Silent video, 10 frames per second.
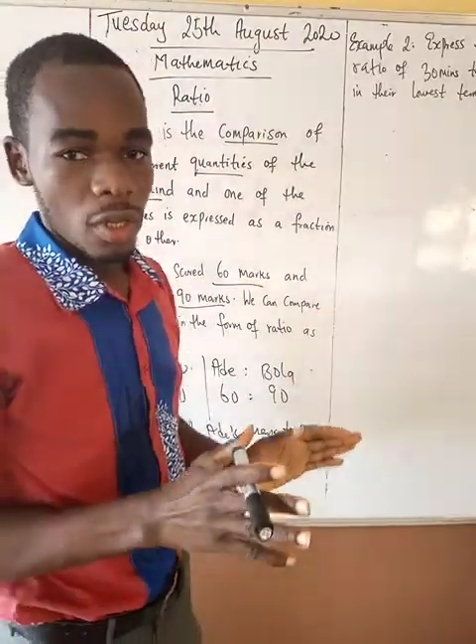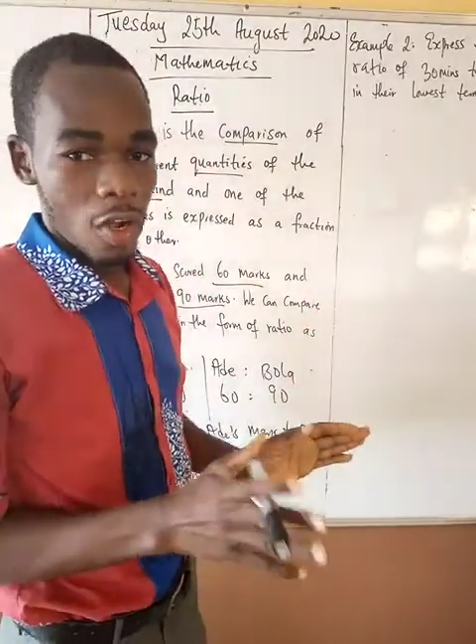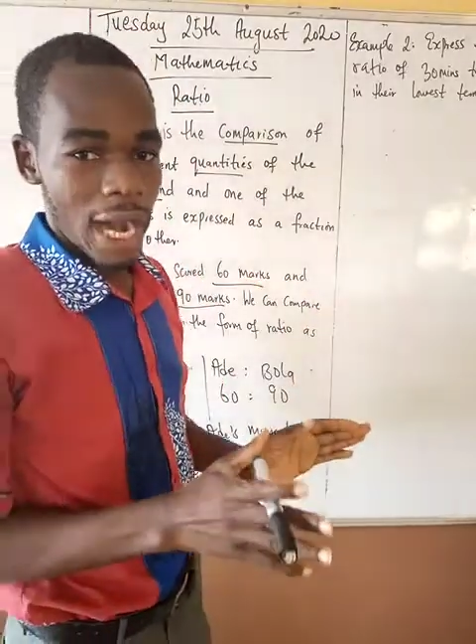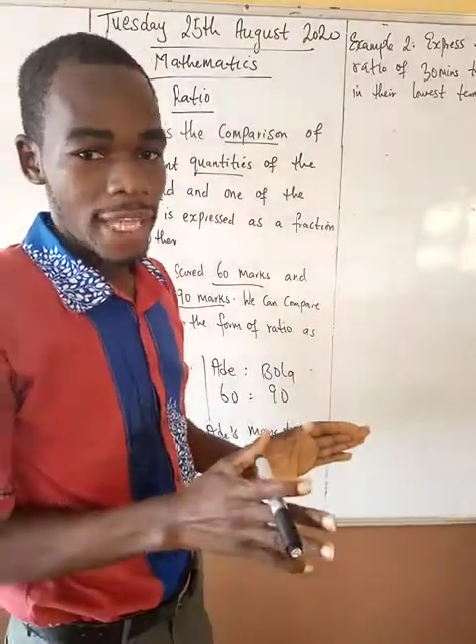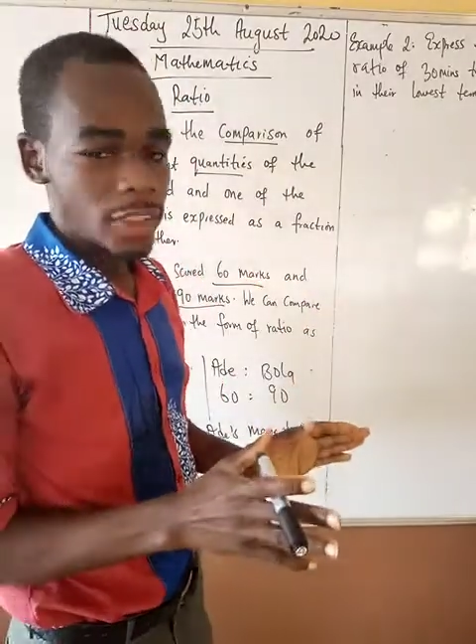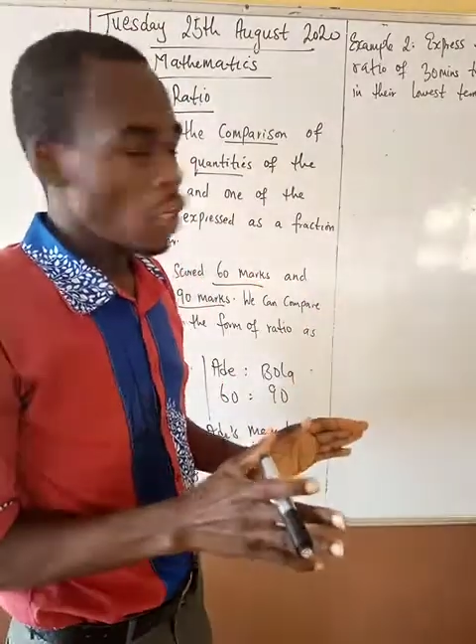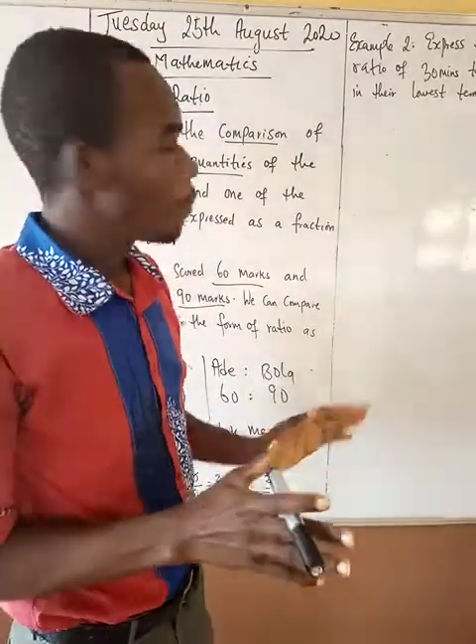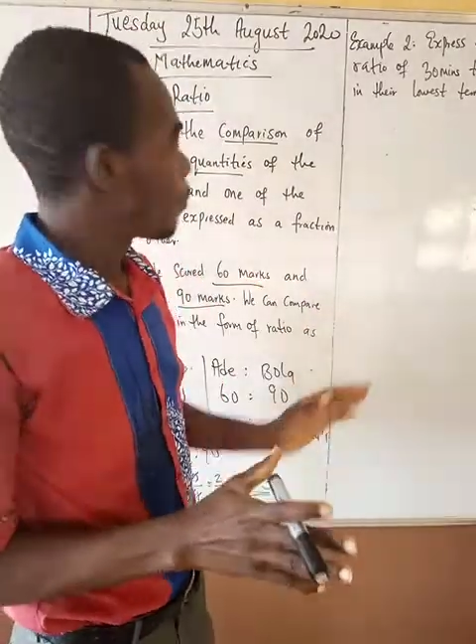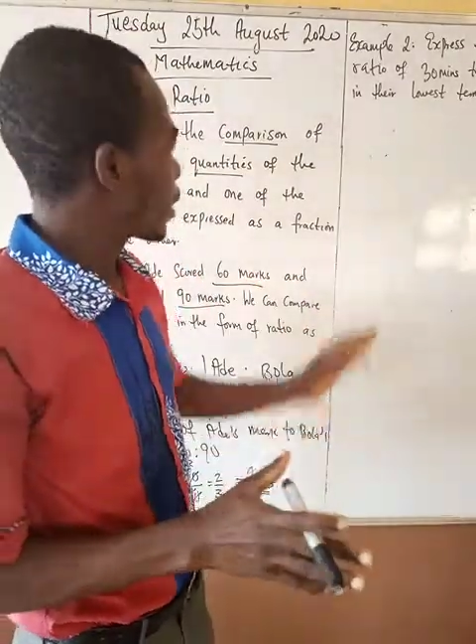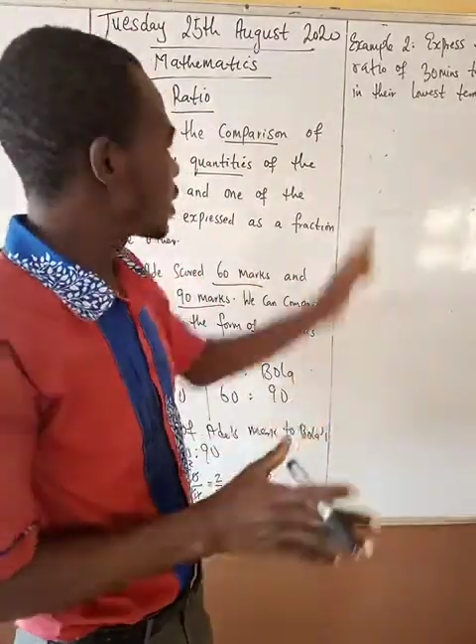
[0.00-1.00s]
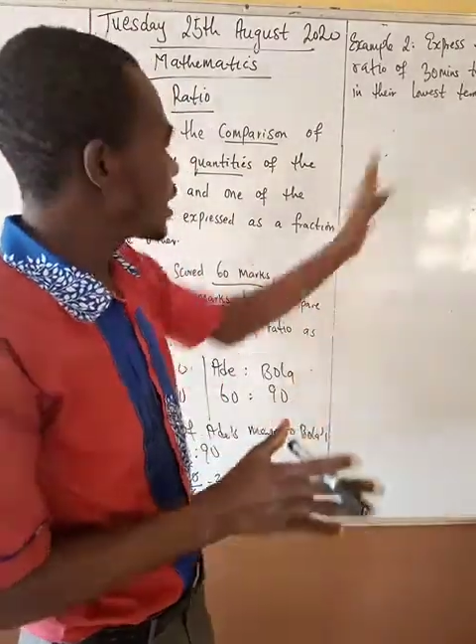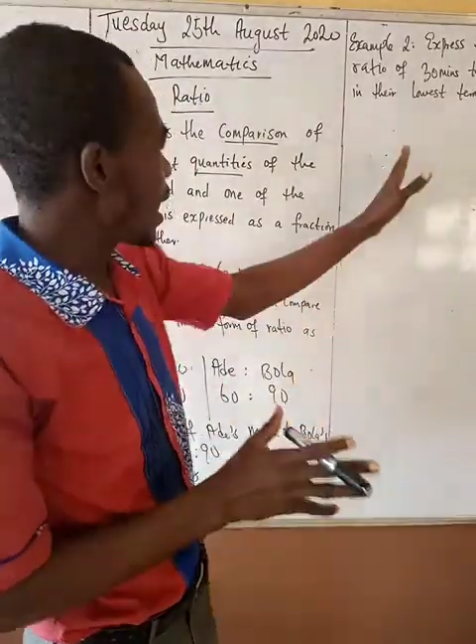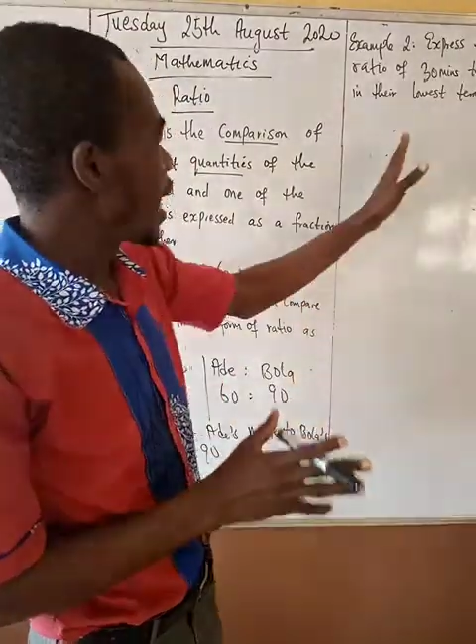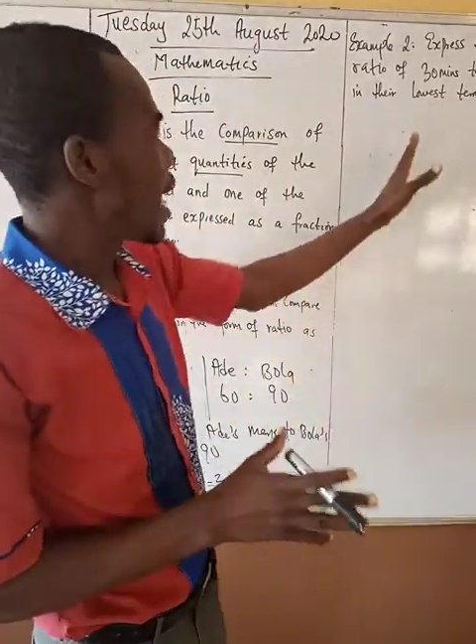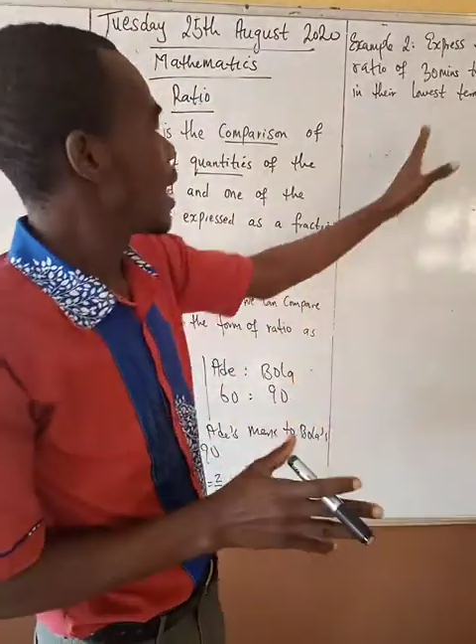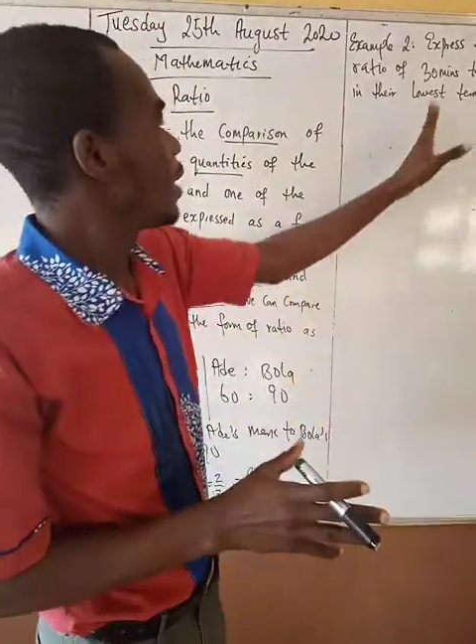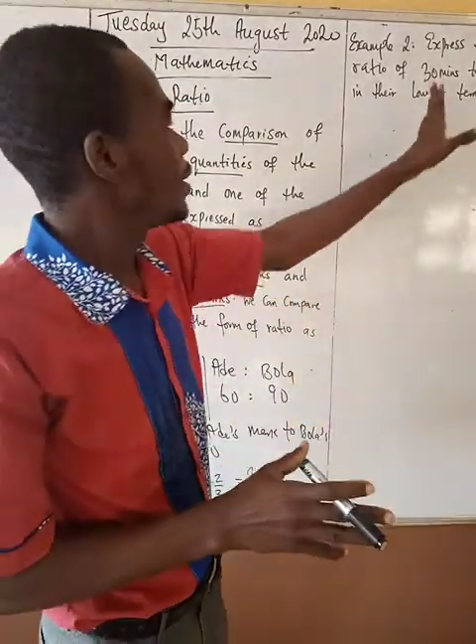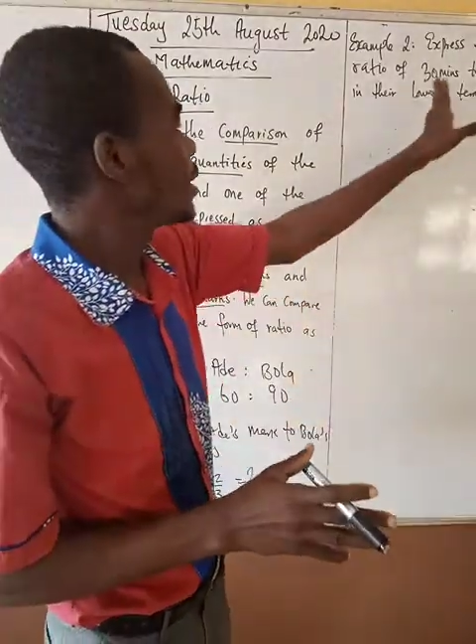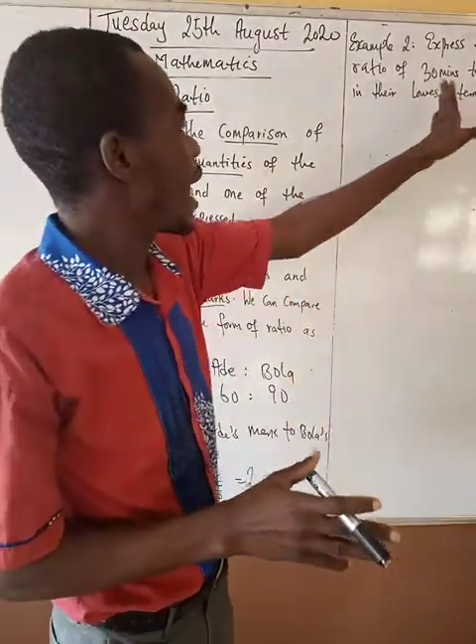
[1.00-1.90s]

Alright? But here,